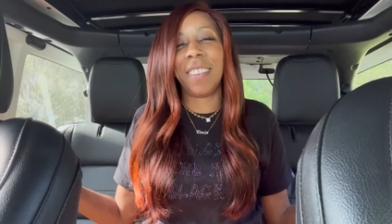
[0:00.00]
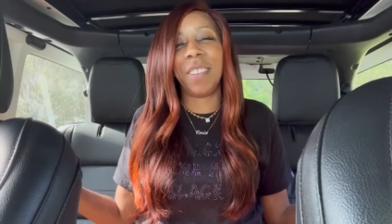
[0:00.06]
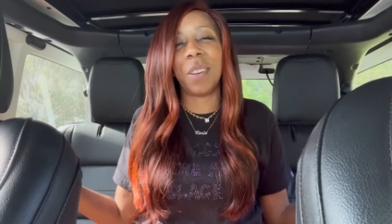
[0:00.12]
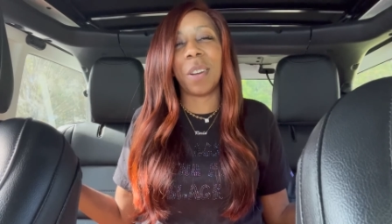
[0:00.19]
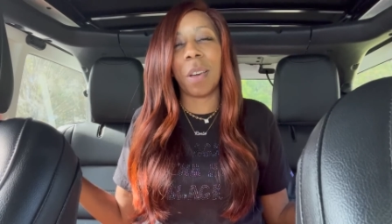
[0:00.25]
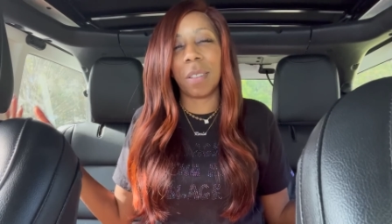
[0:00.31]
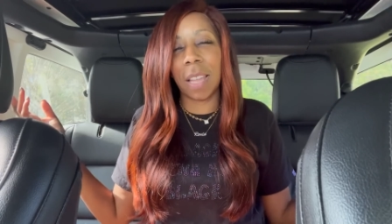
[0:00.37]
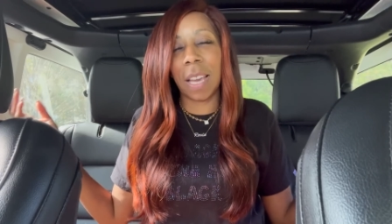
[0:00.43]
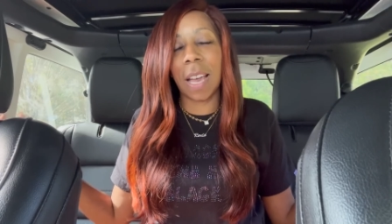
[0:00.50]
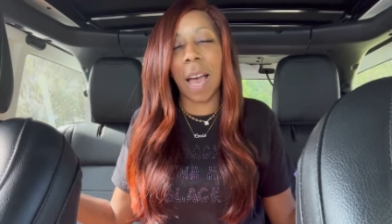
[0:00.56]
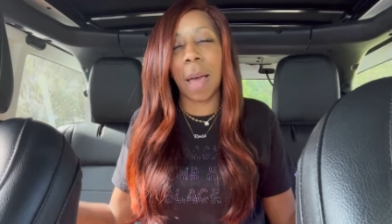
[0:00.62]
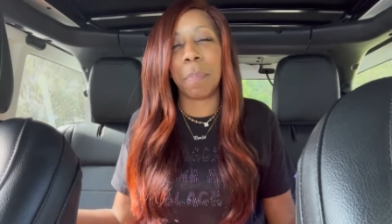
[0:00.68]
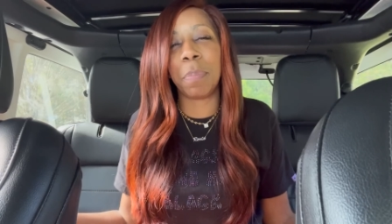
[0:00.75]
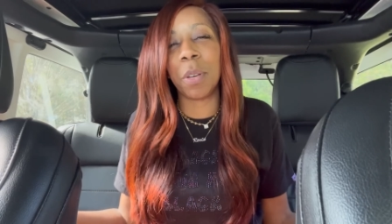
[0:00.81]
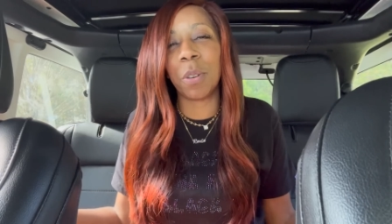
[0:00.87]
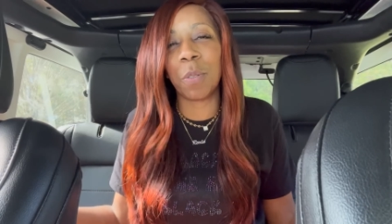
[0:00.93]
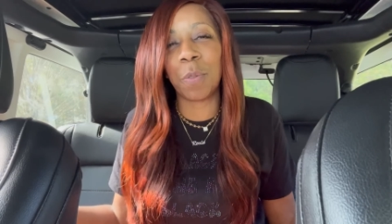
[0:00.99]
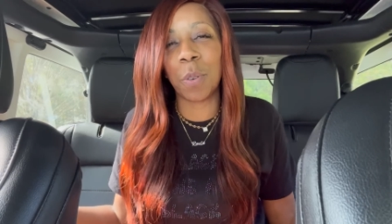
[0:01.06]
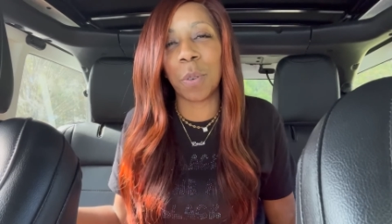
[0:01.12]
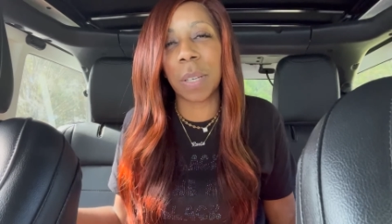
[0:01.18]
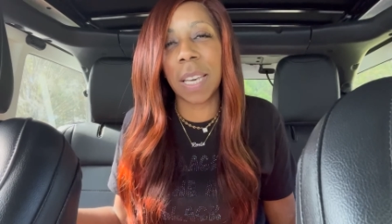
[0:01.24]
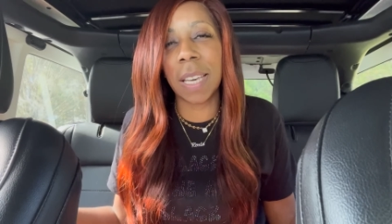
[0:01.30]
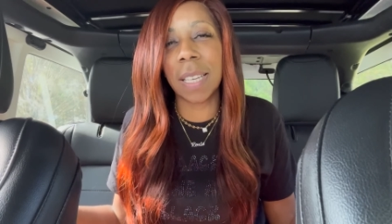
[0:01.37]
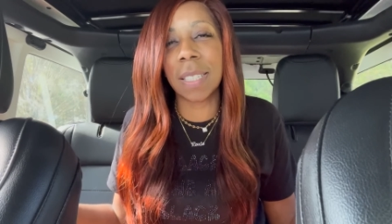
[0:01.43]
You know, they got
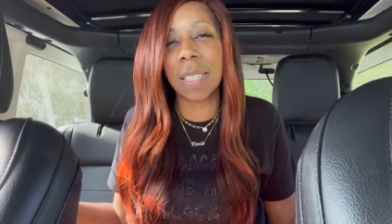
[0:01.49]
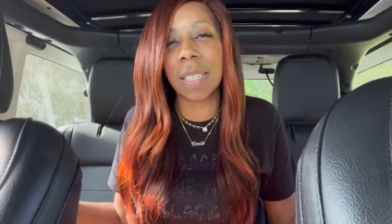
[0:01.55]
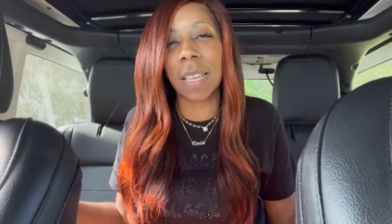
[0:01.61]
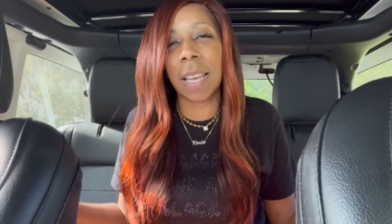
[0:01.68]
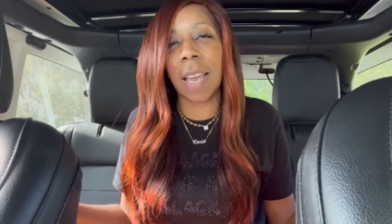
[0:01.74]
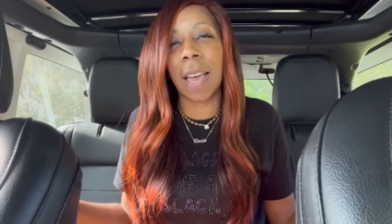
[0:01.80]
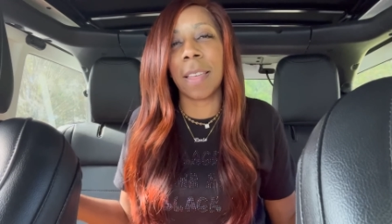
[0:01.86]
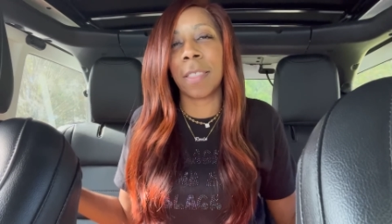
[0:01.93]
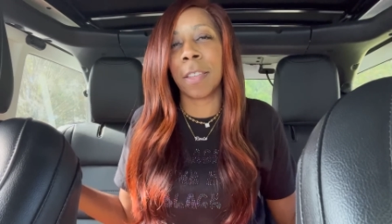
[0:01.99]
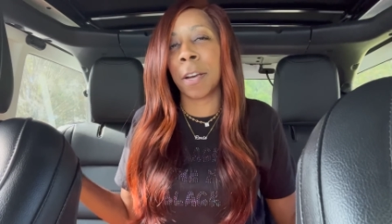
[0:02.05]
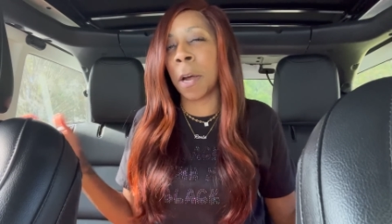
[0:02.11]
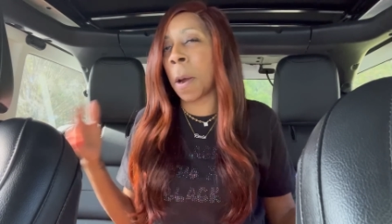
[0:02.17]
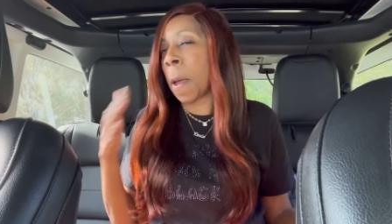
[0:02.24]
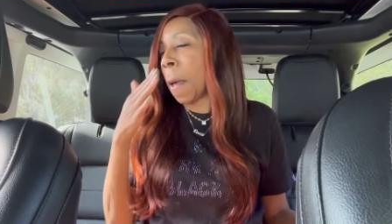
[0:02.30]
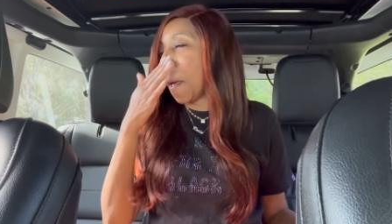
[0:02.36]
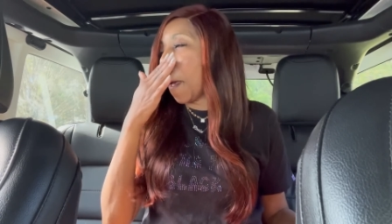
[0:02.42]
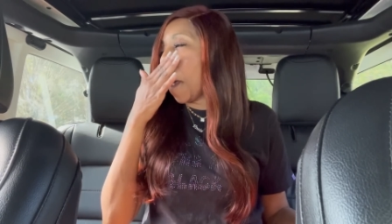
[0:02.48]
beautiful kids together.